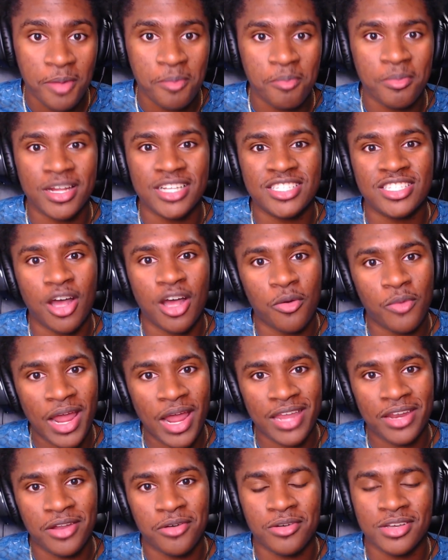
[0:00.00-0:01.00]
But it's all
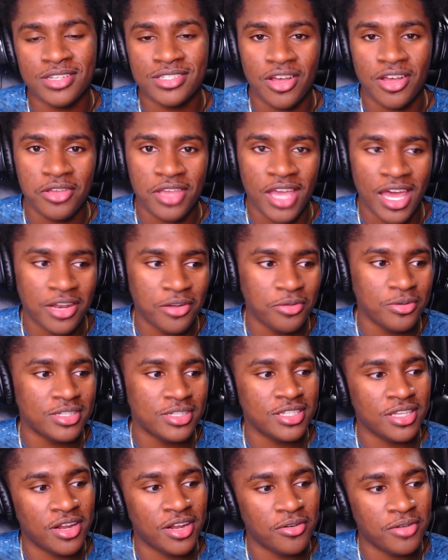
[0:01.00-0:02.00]
right, though, because all you got to do is,
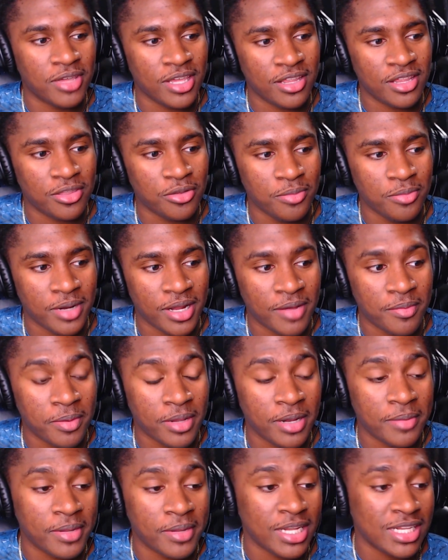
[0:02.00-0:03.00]
you know, get through. But
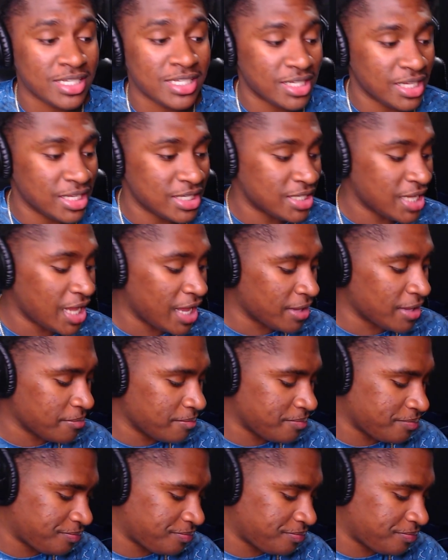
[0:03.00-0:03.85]
it's like,